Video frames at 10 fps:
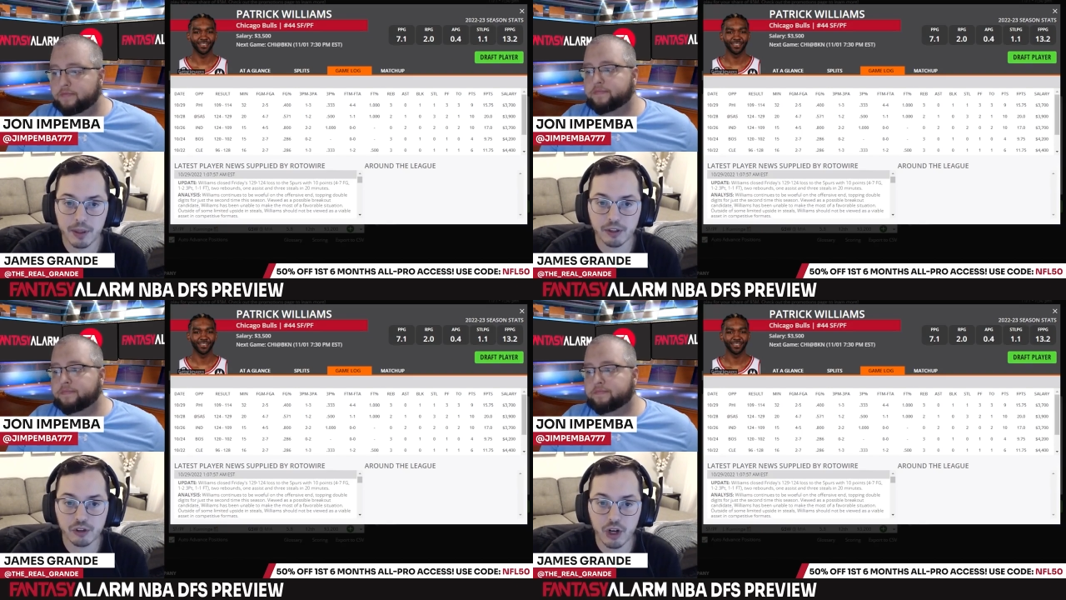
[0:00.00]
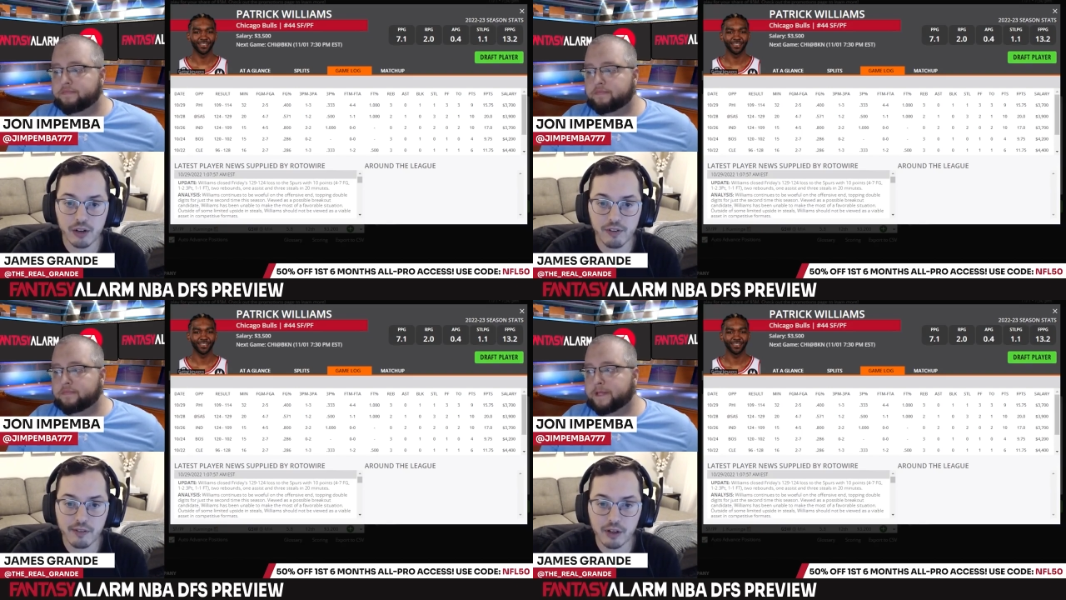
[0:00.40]
Speaker 1: But he's
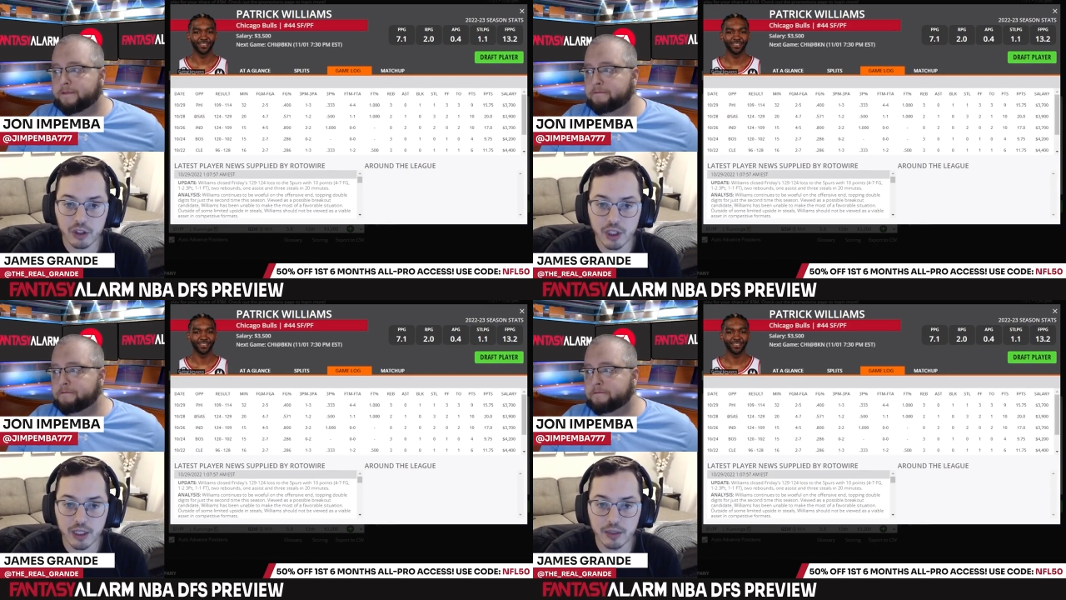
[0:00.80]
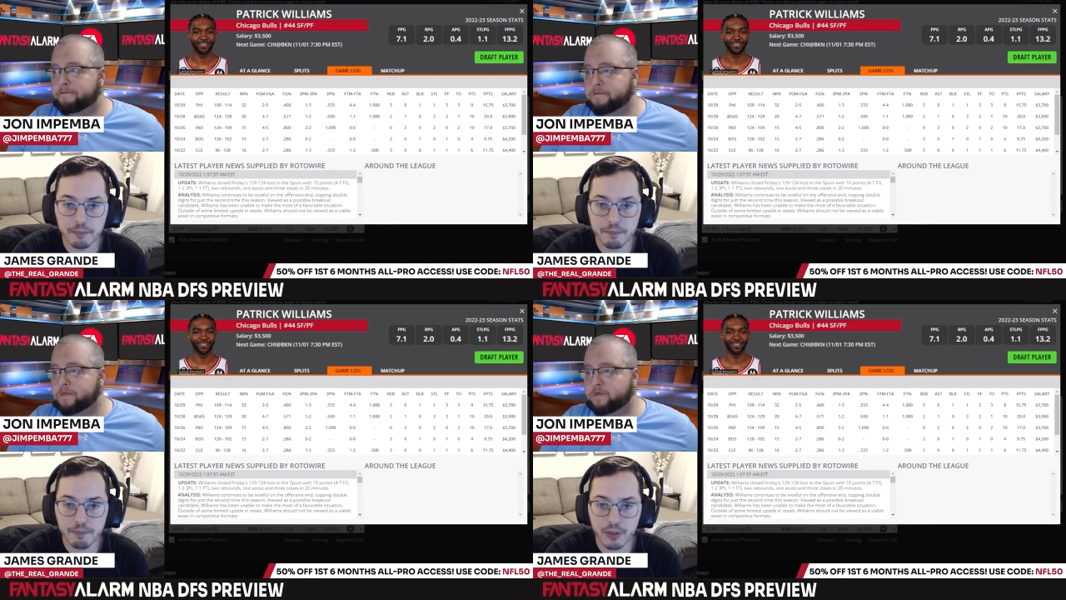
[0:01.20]
3,500.
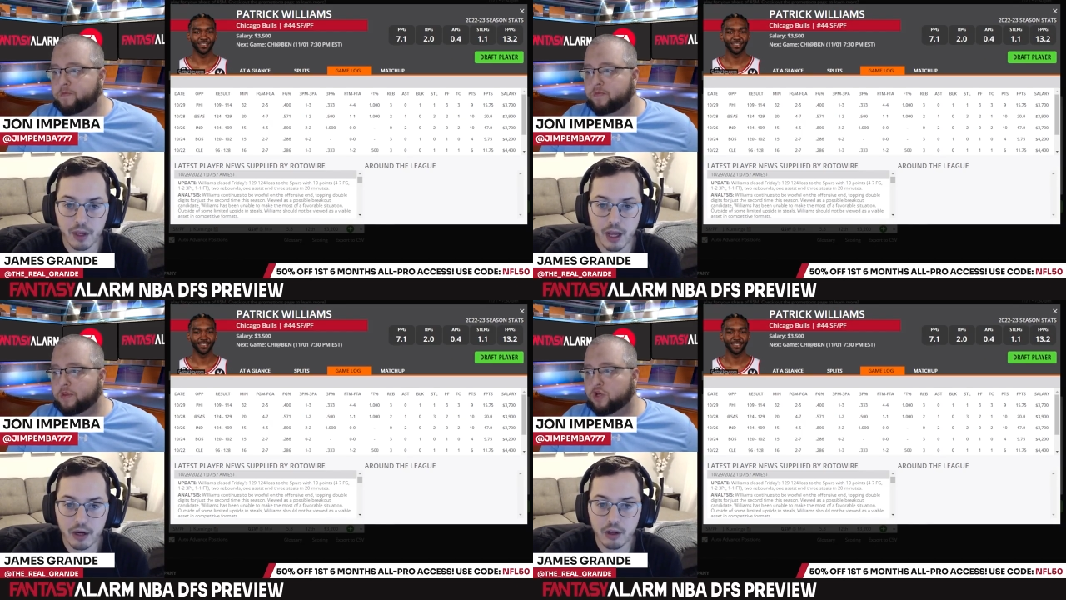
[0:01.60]
I don't